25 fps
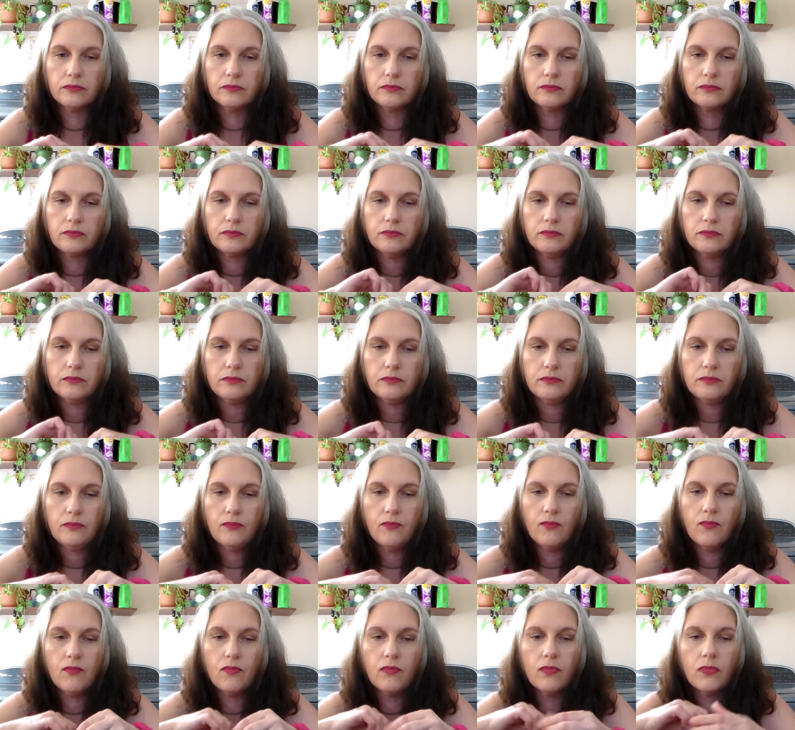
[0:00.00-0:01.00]

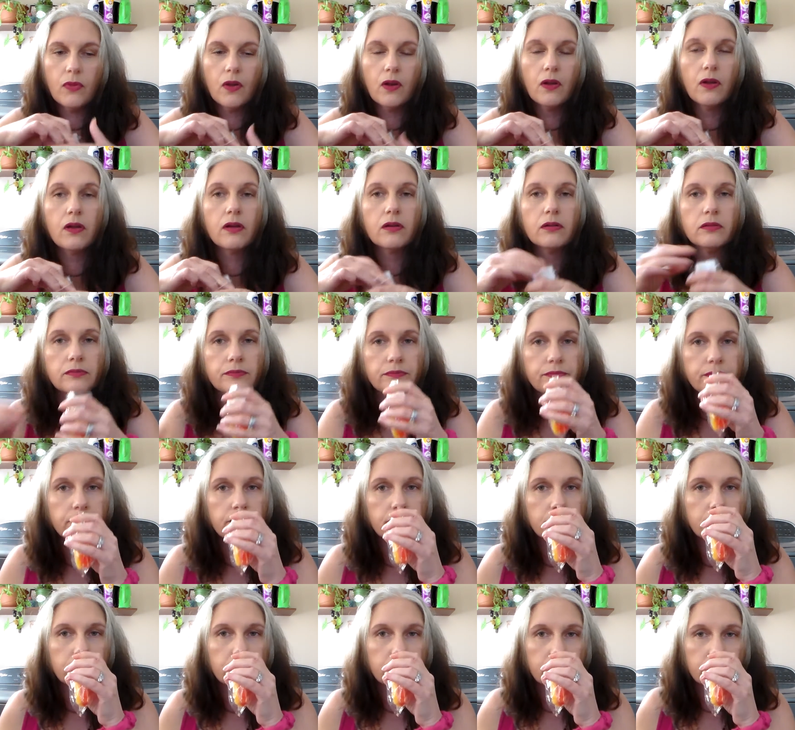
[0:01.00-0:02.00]

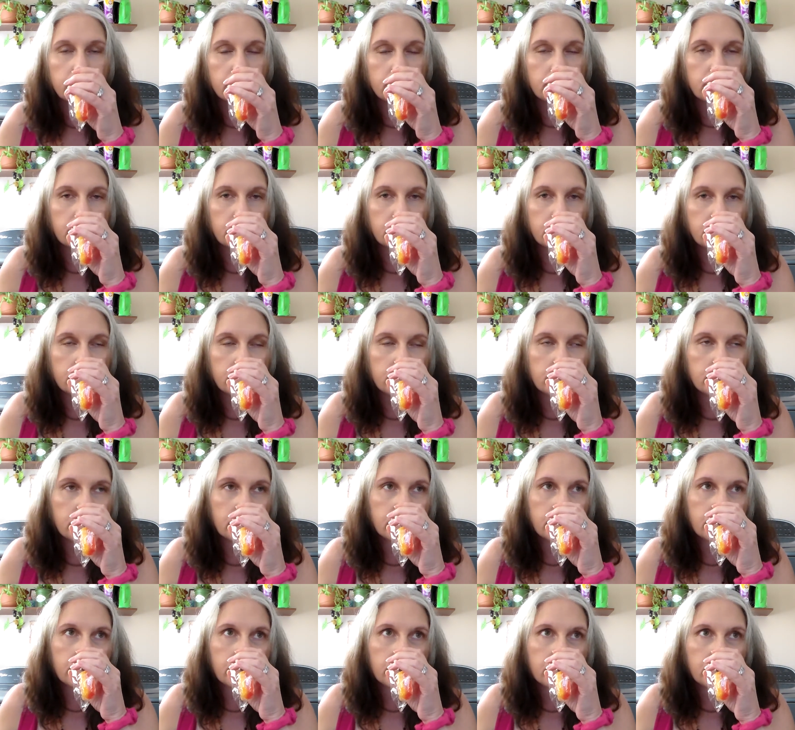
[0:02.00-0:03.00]

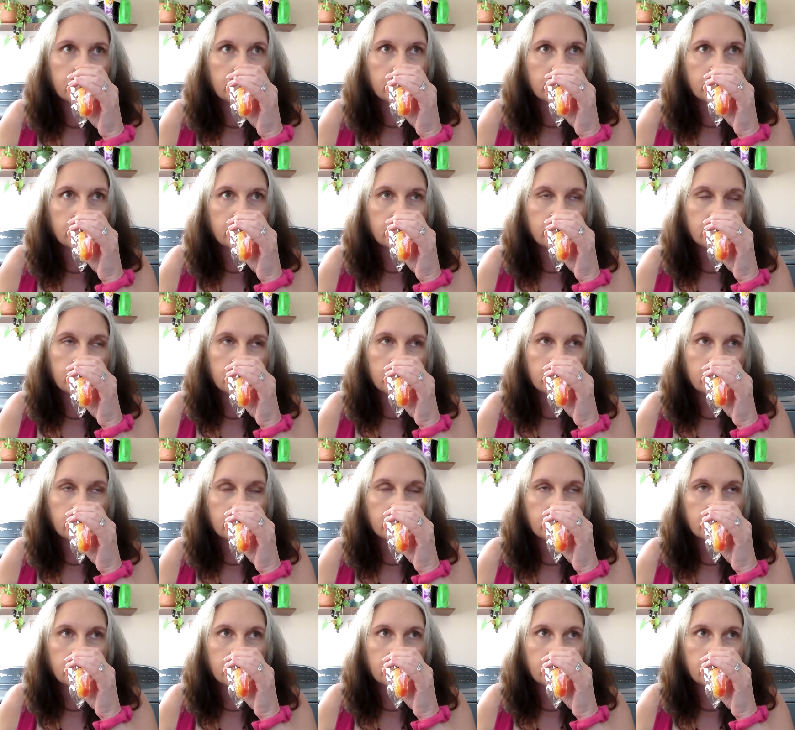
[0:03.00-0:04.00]

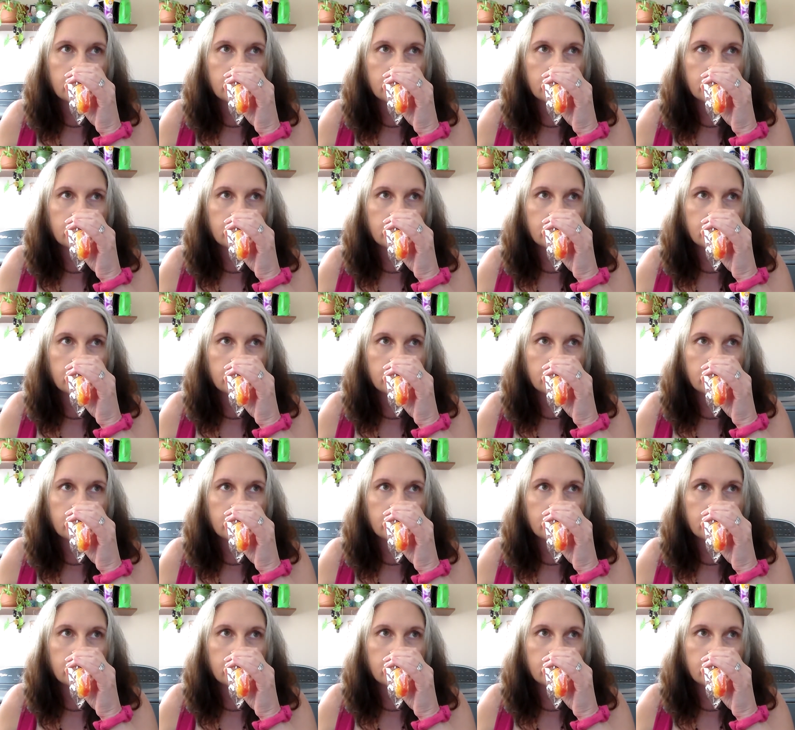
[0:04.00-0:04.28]
Nothing is said.